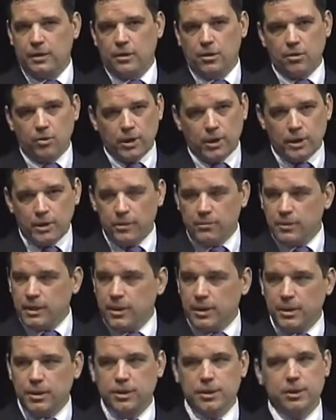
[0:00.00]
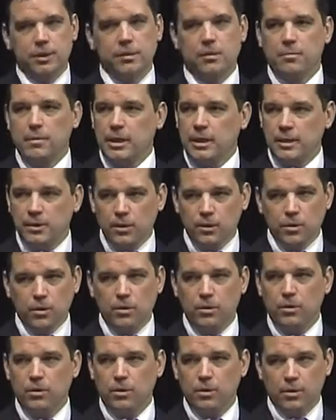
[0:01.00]
curriculum decisions are made at the
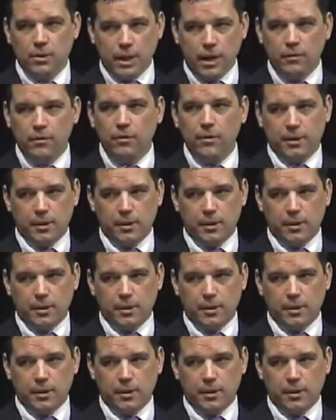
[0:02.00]
local level,